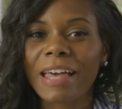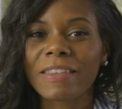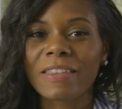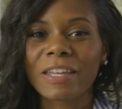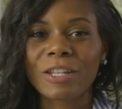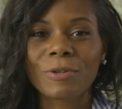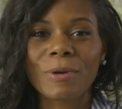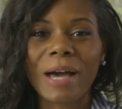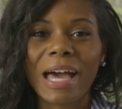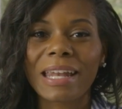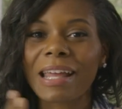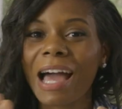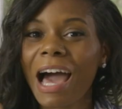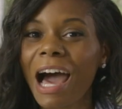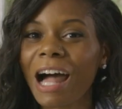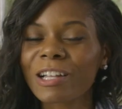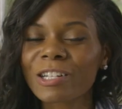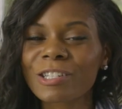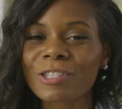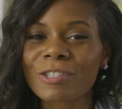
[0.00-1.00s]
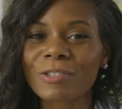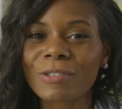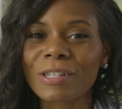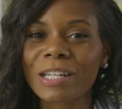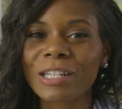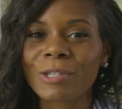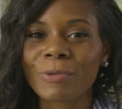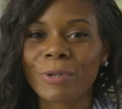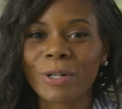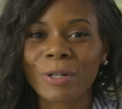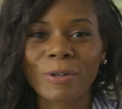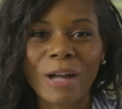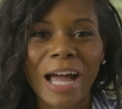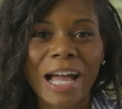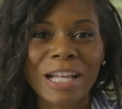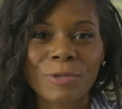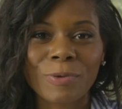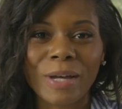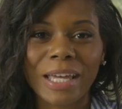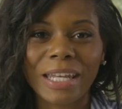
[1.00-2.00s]
Then you had college students who were
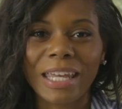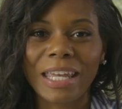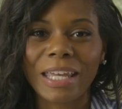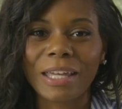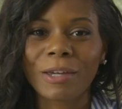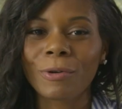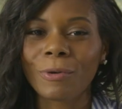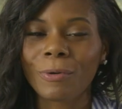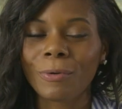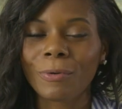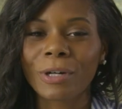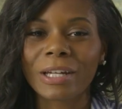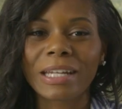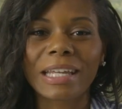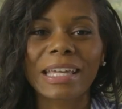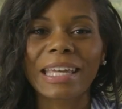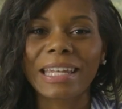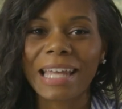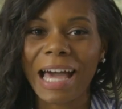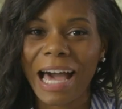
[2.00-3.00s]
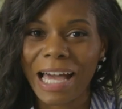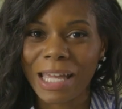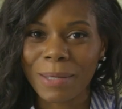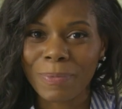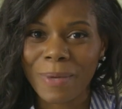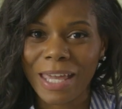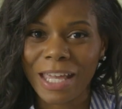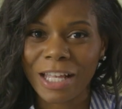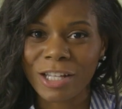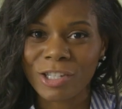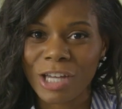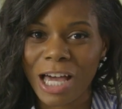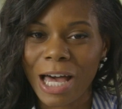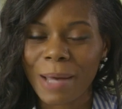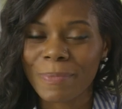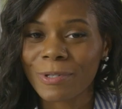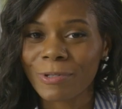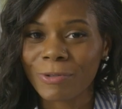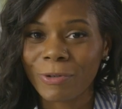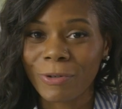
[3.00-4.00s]
graduating who couldn't get high paying
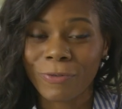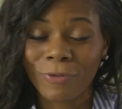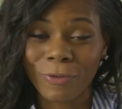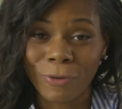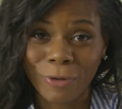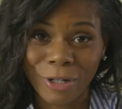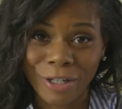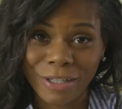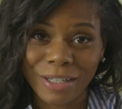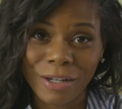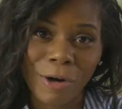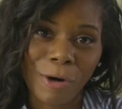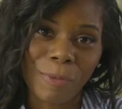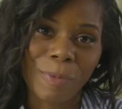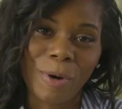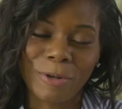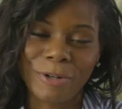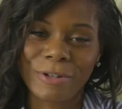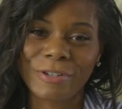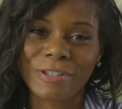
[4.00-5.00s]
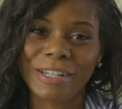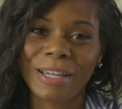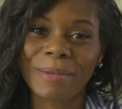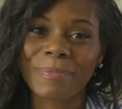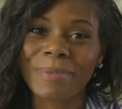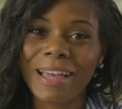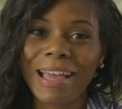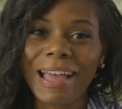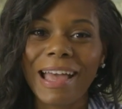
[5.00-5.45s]
jobs to afford homeownership.